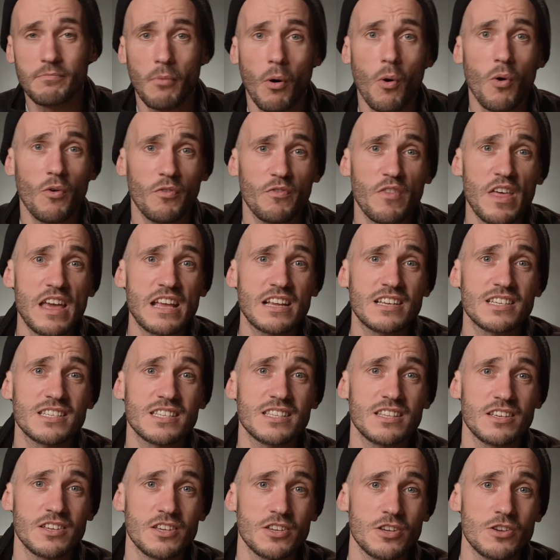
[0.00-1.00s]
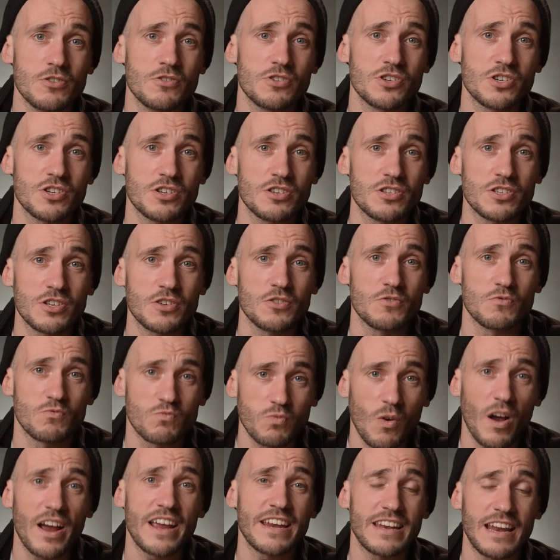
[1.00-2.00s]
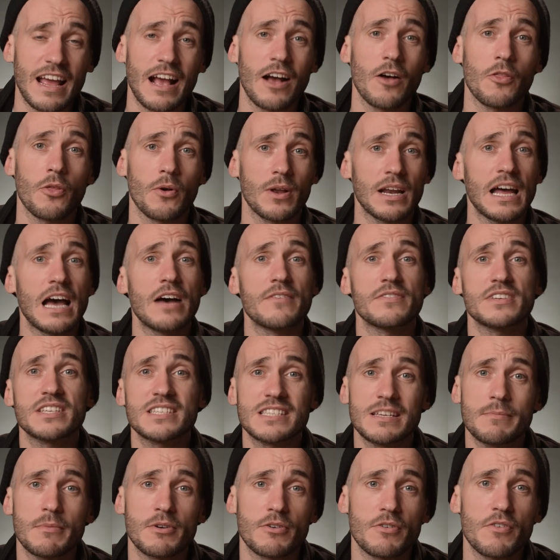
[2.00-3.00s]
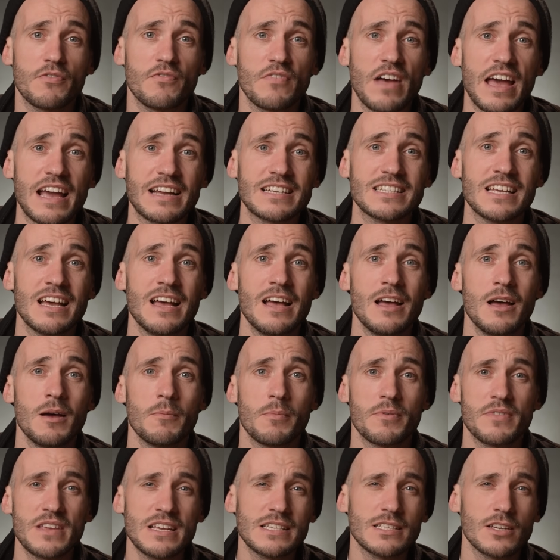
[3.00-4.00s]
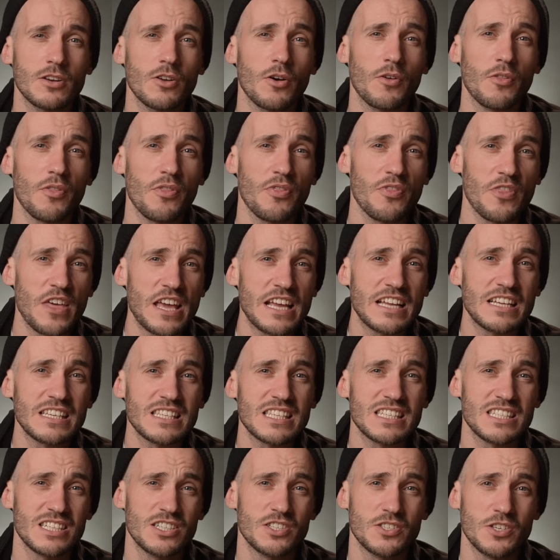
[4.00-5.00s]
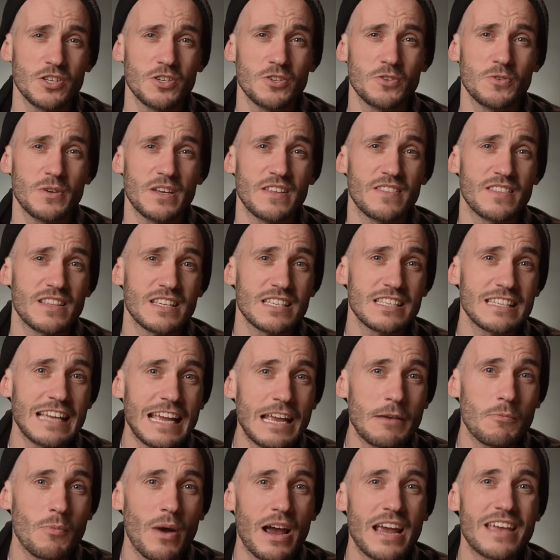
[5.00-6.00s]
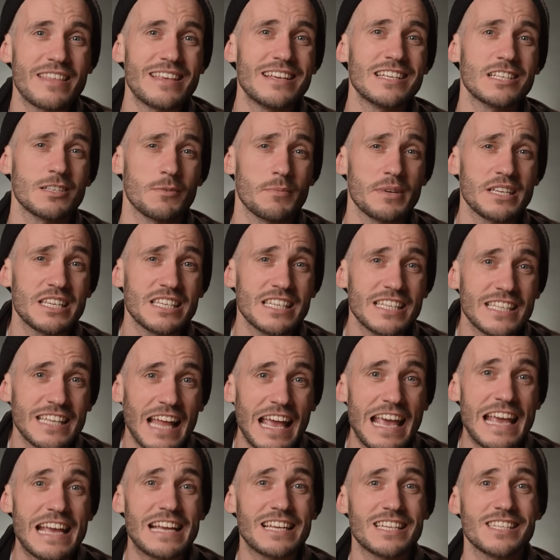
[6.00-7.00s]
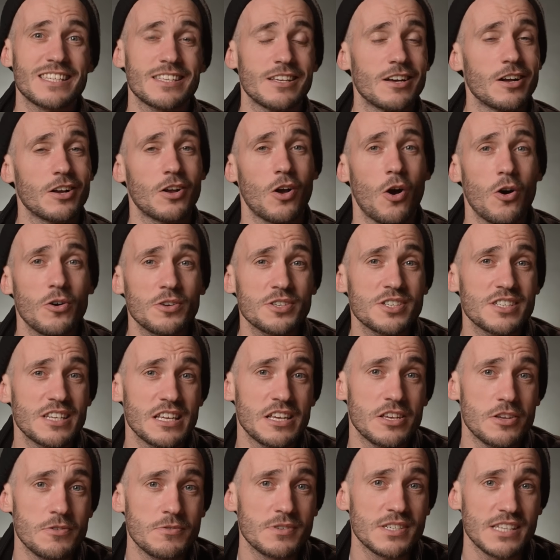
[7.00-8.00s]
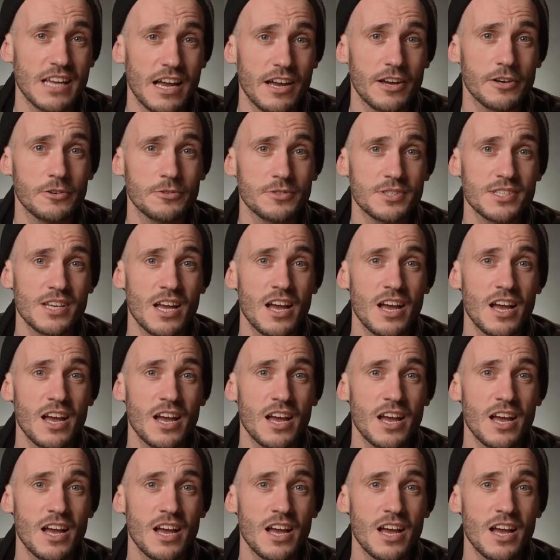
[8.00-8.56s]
more things that you should do right now that will have a similar effect. But these are not things to do in the same way. These are mistakes that are costing you sales.